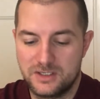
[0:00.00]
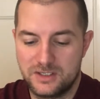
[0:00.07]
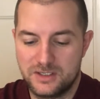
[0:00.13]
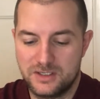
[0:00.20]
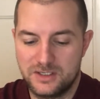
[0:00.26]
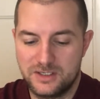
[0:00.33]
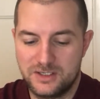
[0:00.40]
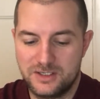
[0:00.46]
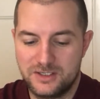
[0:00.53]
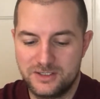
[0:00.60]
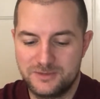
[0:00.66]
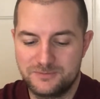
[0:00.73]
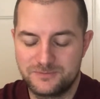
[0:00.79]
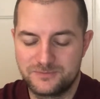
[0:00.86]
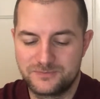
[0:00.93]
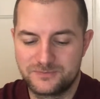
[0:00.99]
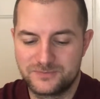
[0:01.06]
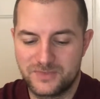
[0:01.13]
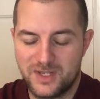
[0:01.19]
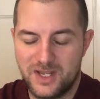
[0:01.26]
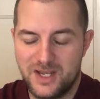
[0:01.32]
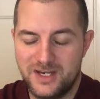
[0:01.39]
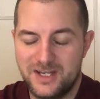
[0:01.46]

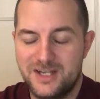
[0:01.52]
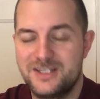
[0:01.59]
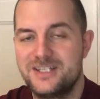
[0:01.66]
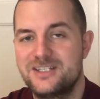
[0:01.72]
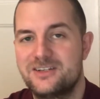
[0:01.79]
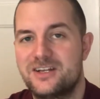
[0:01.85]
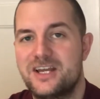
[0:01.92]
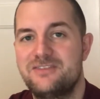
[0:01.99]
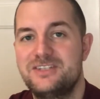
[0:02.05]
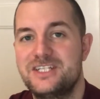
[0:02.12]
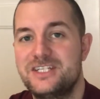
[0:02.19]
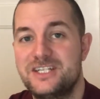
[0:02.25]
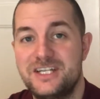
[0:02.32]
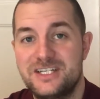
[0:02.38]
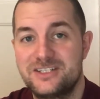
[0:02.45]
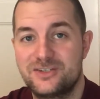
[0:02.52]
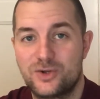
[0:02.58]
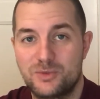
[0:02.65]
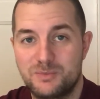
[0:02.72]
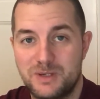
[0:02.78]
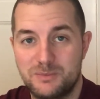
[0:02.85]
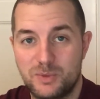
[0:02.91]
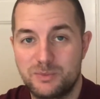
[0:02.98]
And I did not have any data on
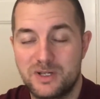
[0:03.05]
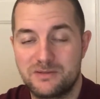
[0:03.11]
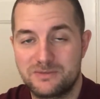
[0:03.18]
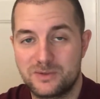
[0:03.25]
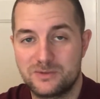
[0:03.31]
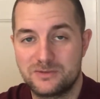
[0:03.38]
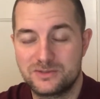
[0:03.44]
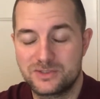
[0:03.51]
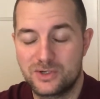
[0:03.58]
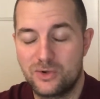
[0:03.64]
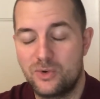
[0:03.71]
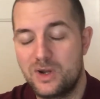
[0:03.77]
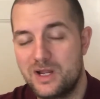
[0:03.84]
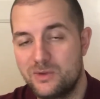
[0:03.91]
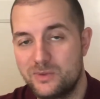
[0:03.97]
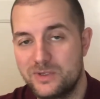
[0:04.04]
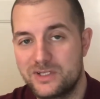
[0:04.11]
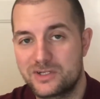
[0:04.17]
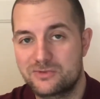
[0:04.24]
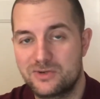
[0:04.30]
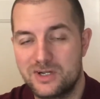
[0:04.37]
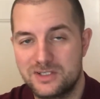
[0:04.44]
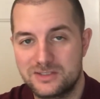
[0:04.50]
my mobile phone. So I went
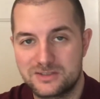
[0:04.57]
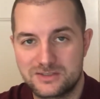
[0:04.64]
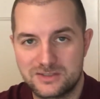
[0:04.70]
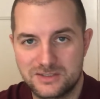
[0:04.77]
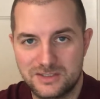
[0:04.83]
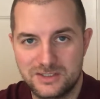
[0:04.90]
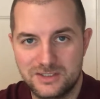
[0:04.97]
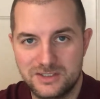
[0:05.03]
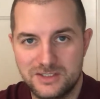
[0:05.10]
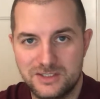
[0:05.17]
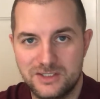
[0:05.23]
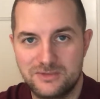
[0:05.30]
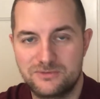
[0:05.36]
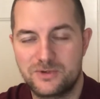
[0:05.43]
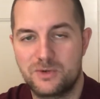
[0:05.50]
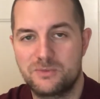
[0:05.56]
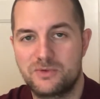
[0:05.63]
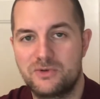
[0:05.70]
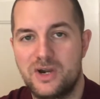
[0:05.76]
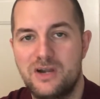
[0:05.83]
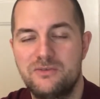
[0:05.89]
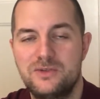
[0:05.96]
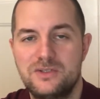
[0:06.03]
across from
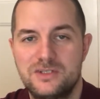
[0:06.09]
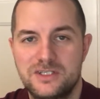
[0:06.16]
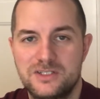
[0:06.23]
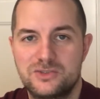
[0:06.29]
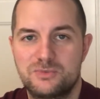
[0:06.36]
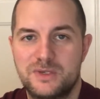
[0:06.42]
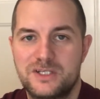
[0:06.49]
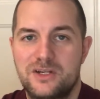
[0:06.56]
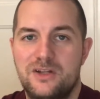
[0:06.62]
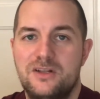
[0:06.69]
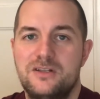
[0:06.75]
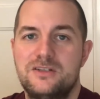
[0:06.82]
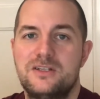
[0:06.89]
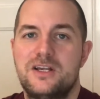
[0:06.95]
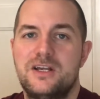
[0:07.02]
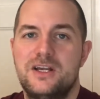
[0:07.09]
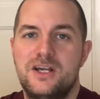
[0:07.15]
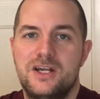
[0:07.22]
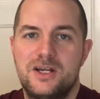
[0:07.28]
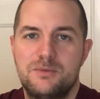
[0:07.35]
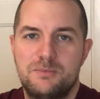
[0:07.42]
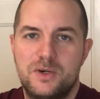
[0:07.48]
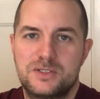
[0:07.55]
arrival into McDonald's,
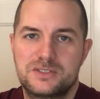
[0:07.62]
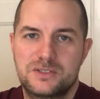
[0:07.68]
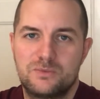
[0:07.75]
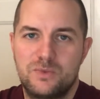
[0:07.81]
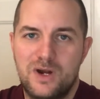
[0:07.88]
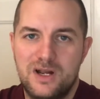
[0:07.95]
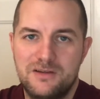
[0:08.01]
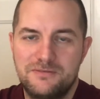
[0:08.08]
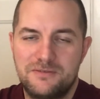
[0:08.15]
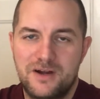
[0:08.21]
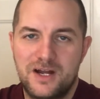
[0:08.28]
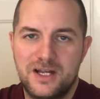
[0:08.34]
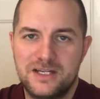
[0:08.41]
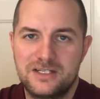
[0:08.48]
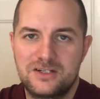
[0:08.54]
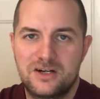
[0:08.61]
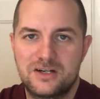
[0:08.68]
bought some Wi-Fi,